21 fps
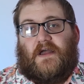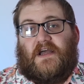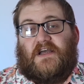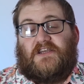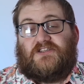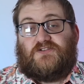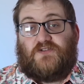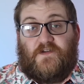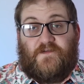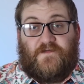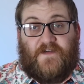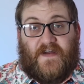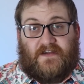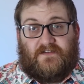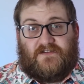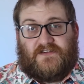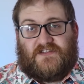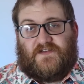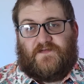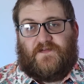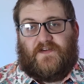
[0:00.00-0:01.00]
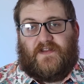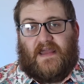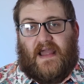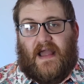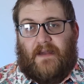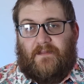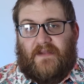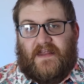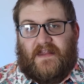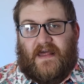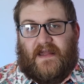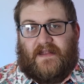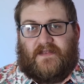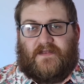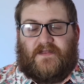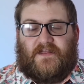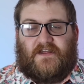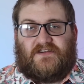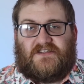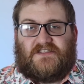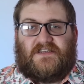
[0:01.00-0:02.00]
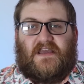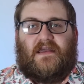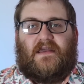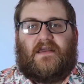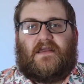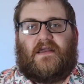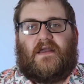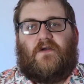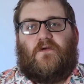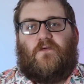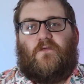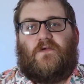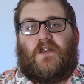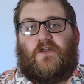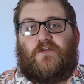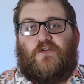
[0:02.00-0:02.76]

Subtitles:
So the figures for the Ami then, they're saying with a